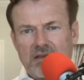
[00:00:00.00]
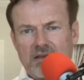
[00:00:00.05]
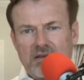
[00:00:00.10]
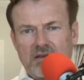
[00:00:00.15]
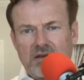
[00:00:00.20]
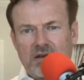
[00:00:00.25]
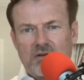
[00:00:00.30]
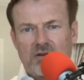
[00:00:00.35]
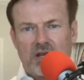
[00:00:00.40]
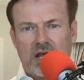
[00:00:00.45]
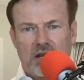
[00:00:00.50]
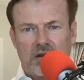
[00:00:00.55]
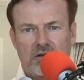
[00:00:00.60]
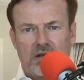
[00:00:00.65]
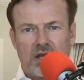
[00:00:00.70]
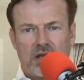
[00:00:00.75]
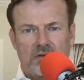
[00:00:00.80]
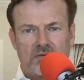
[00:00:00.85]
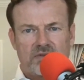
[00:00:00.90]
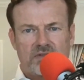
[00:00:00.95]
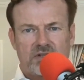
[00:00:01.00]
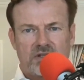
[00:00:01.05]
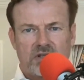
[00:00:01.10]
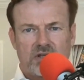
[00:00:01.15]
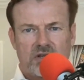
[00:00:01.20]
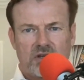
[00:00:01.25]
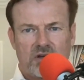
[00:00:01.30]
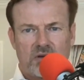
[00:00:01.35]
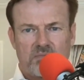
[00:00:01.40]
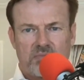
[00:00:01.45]
you know lo loans
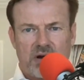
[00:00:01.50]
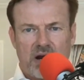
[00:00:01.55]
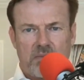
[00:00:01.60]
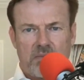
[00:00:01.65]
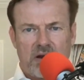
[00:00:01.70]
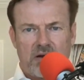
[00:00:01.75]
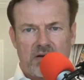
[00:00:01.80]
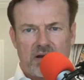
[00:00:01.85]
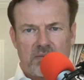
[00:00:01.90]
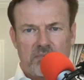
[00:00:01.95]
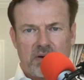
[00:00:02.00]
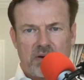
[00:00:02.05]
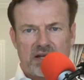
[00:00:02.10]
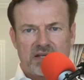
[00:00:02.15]
secured primarily by